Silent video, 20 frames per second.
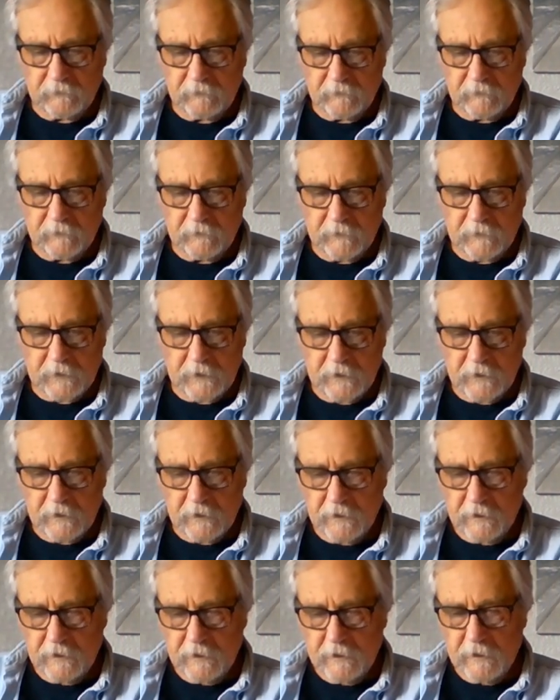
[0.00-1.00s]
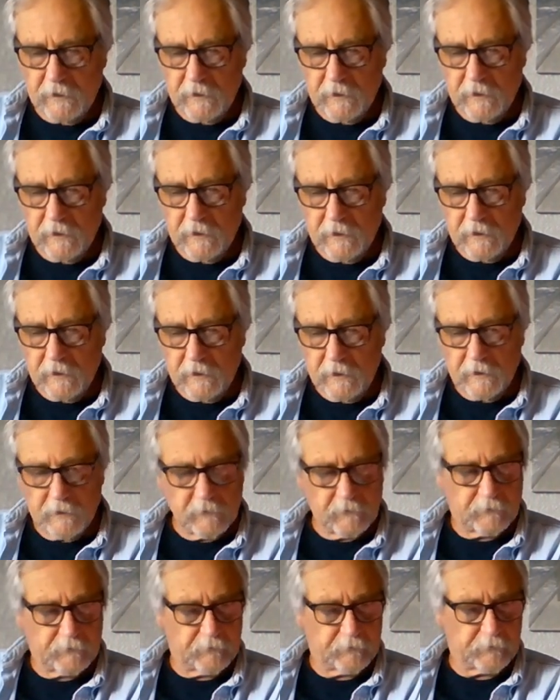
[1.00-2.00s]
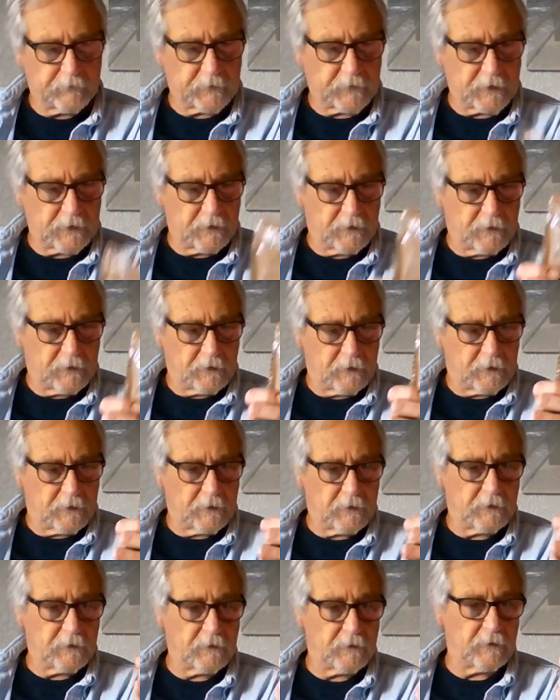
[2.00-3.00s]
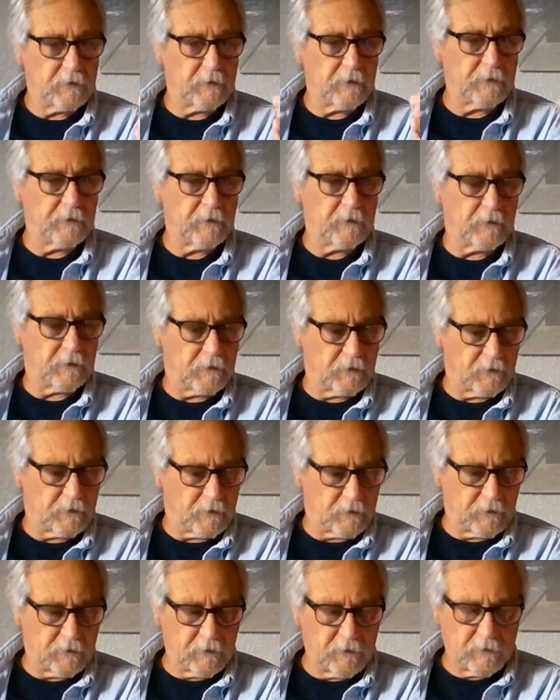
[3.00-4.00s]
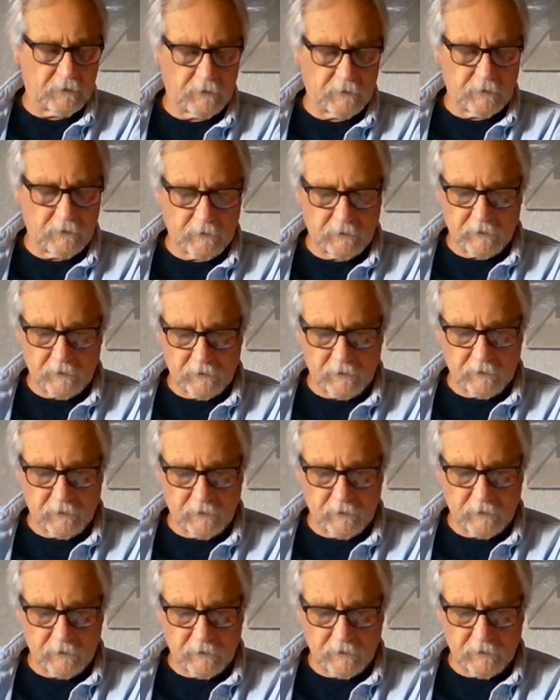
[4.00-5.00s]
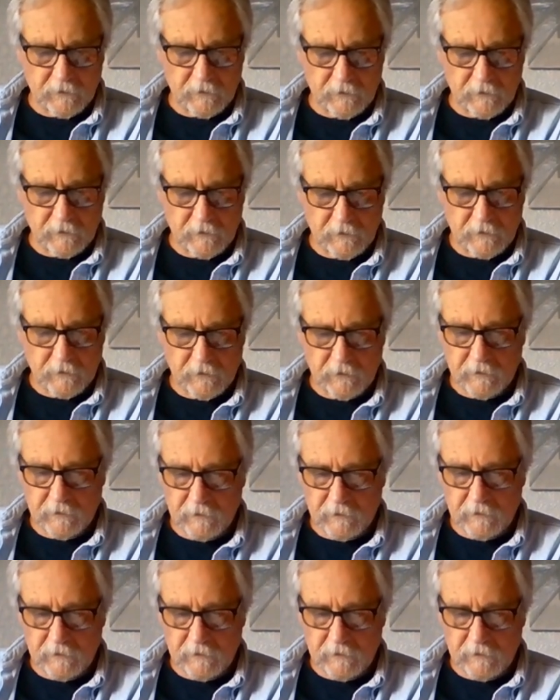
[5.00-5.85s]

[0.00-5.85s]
The person shown says nothing.